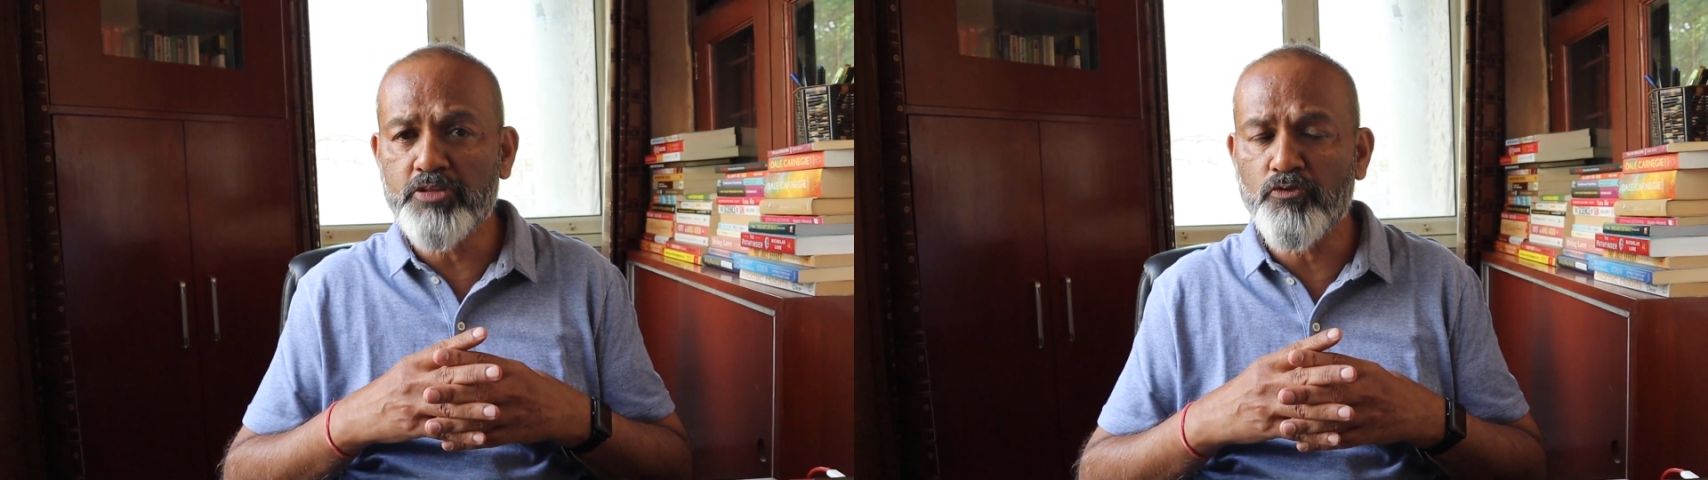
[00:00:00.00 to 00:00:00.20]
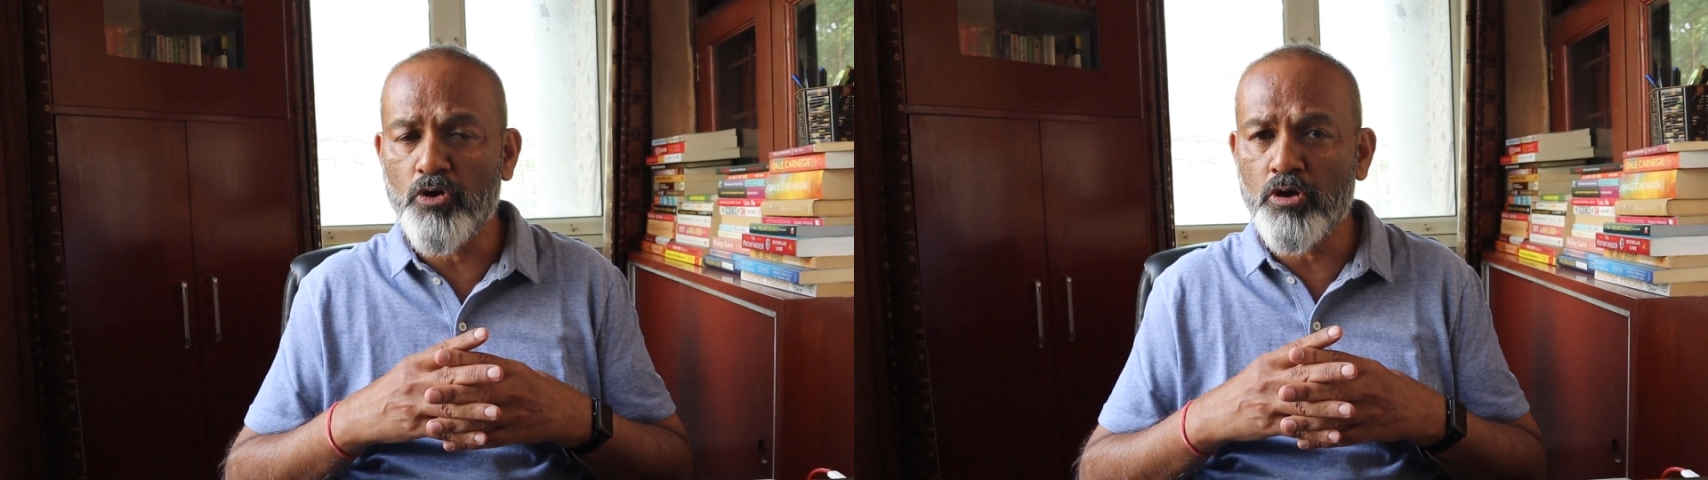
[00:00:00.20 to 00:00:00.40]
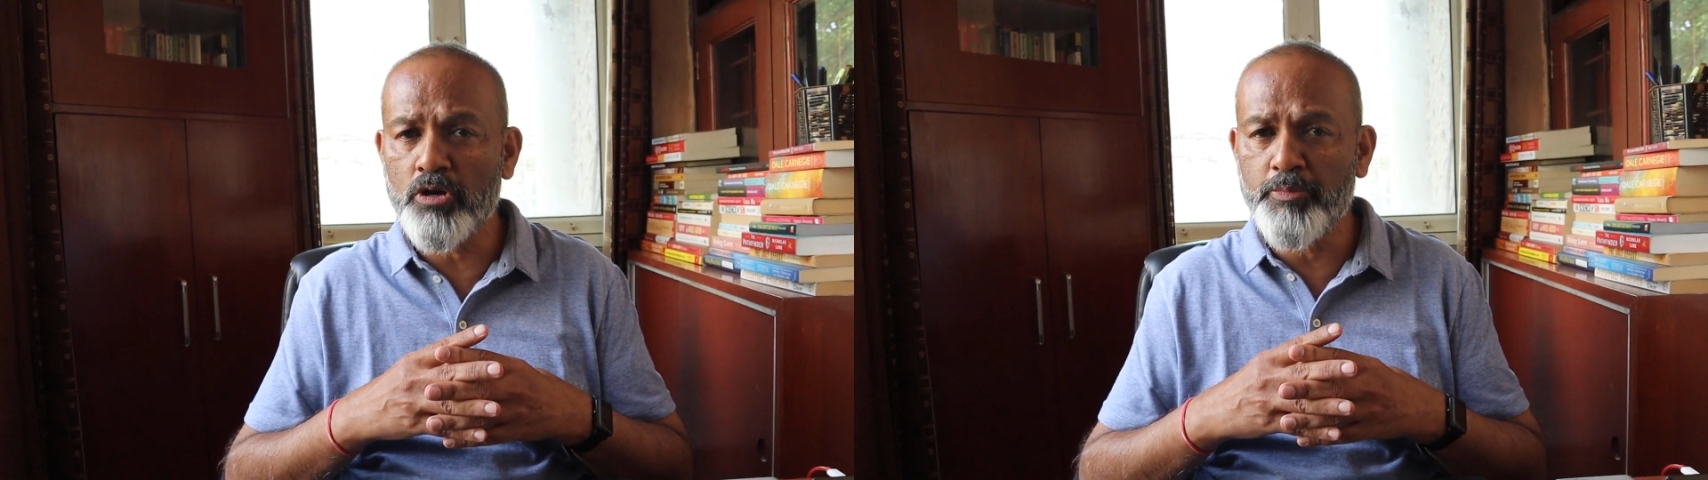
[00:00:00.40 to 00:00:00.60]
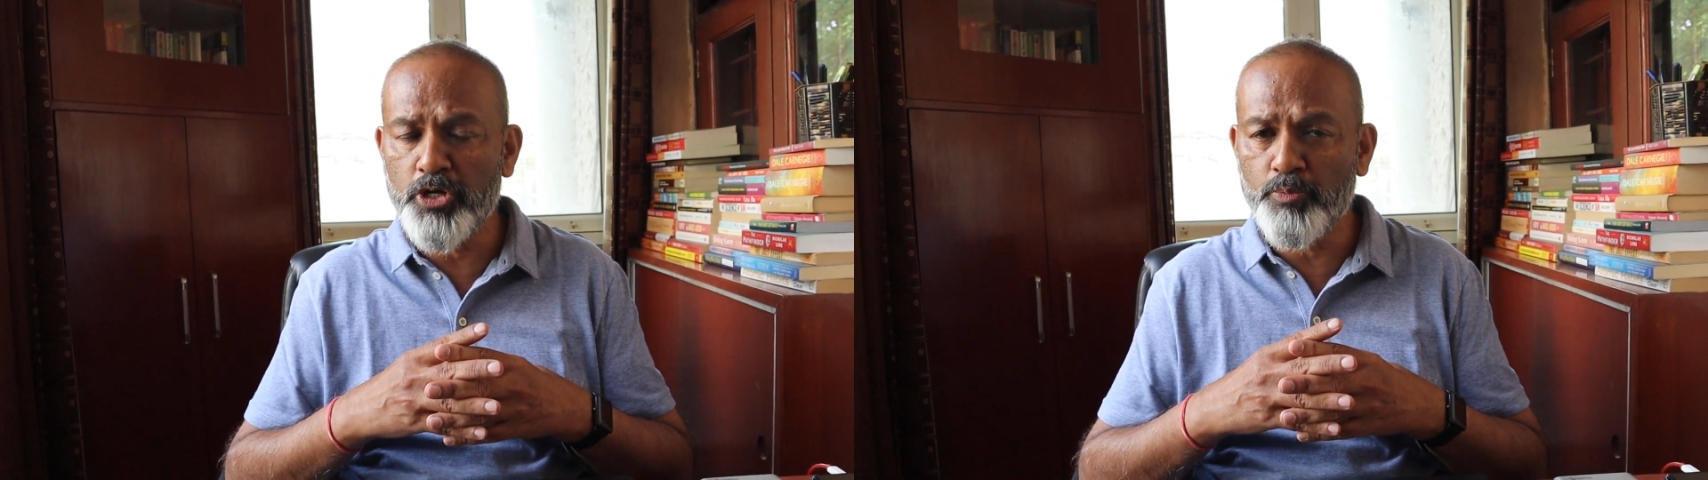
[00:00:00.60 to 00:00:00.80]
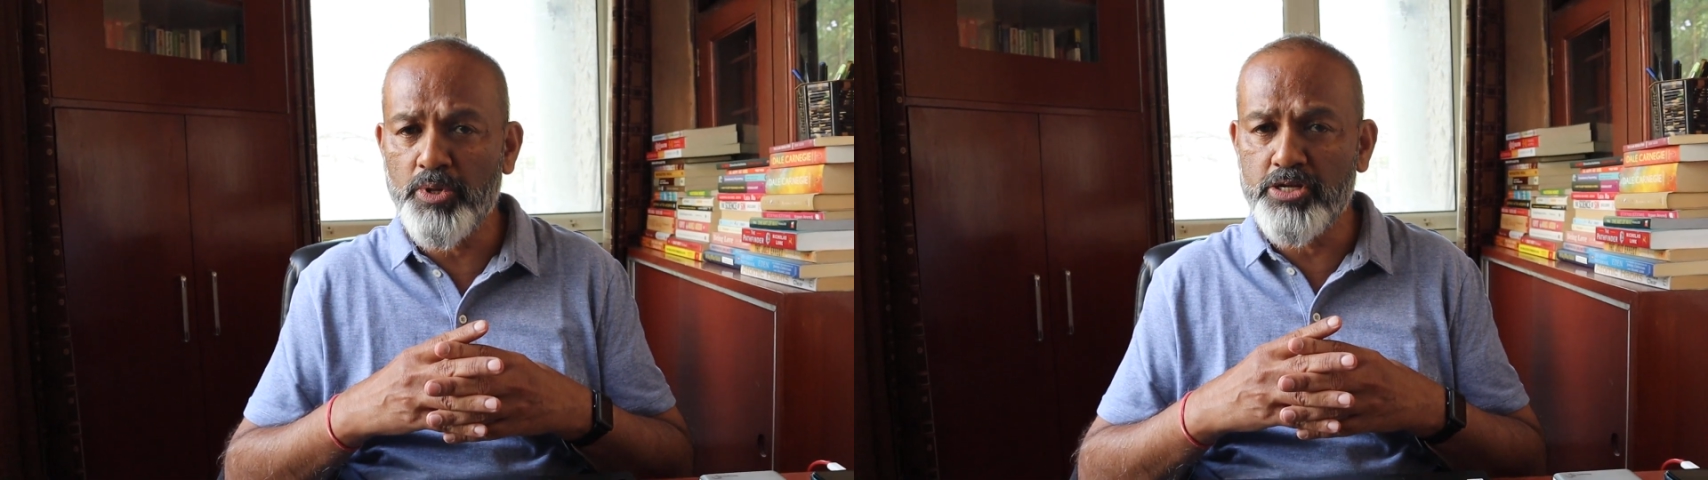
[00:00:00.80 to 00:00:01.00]
for
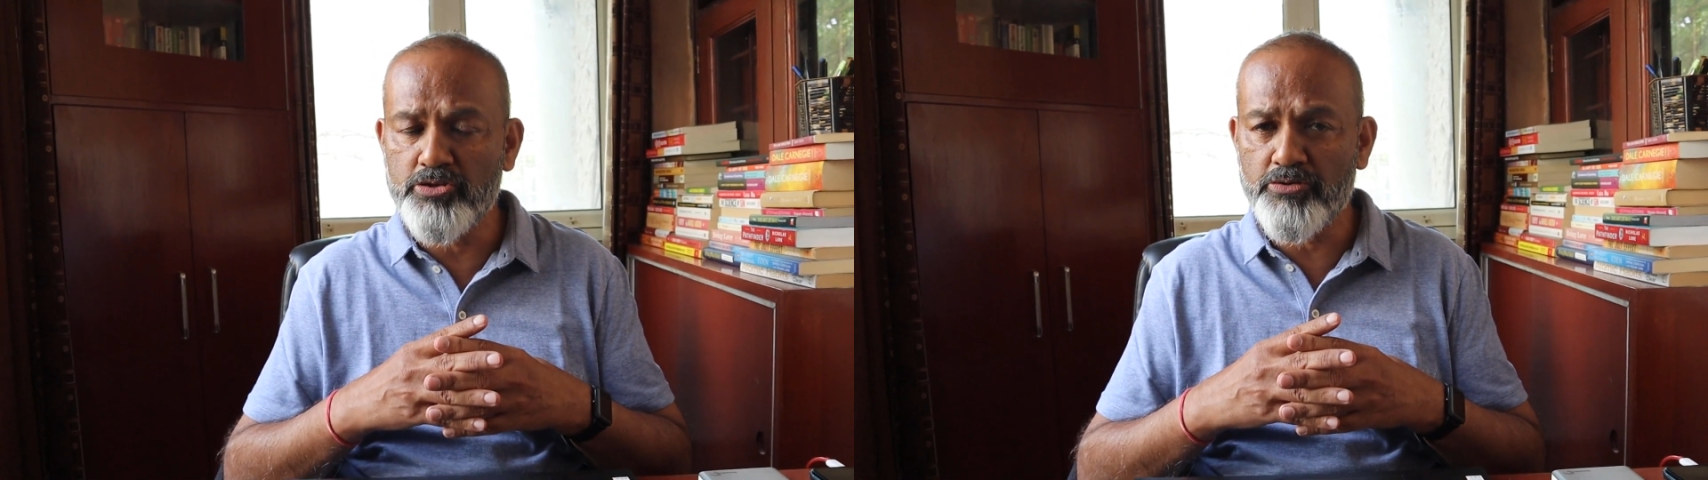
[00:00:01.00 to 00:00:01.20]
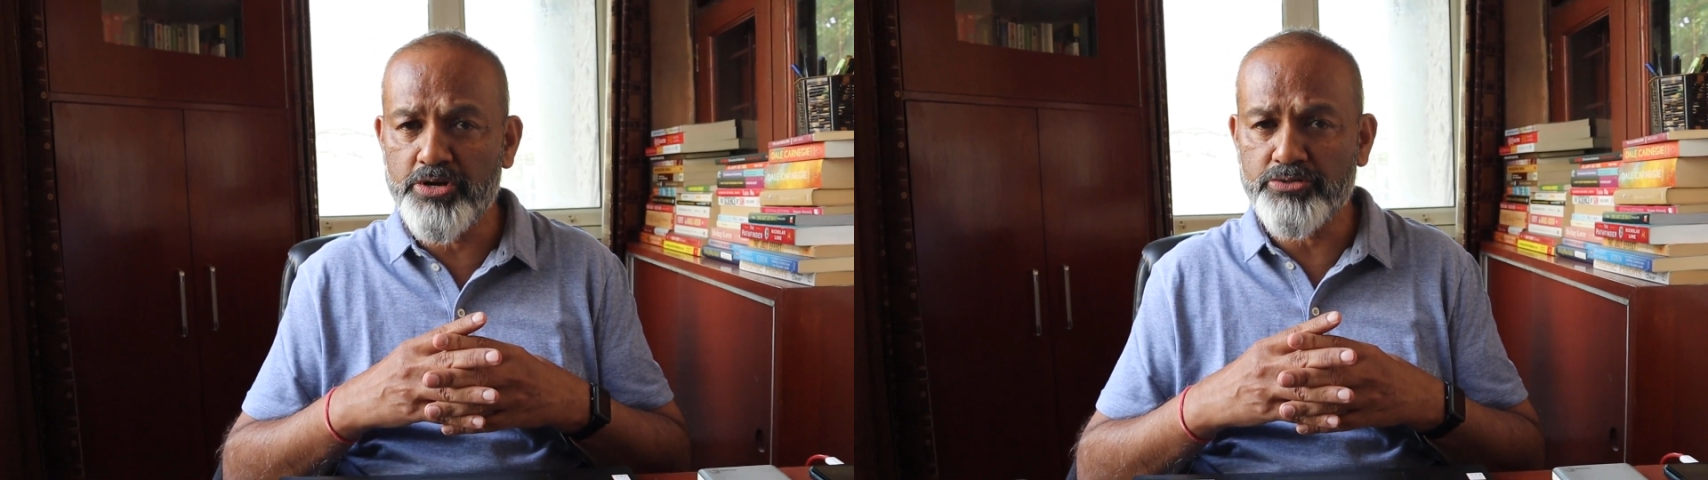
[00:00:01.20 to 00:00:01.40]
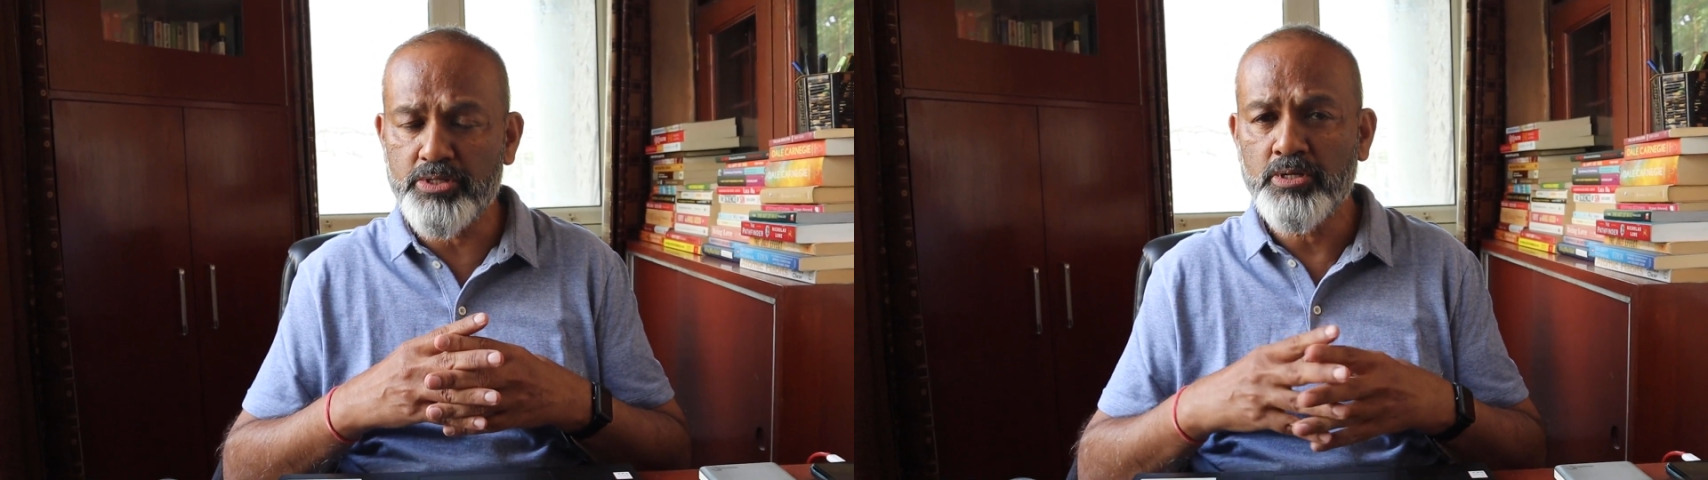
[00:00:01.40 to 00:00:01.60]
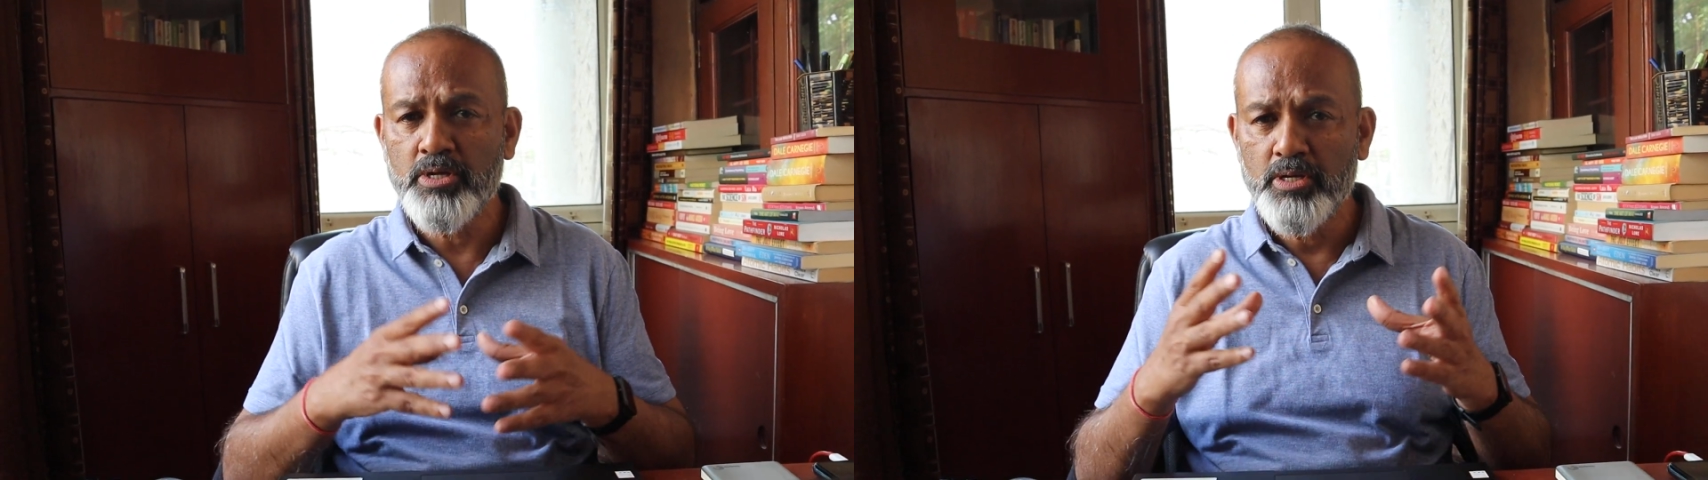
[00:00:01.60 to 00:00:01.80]
B2B lead generation,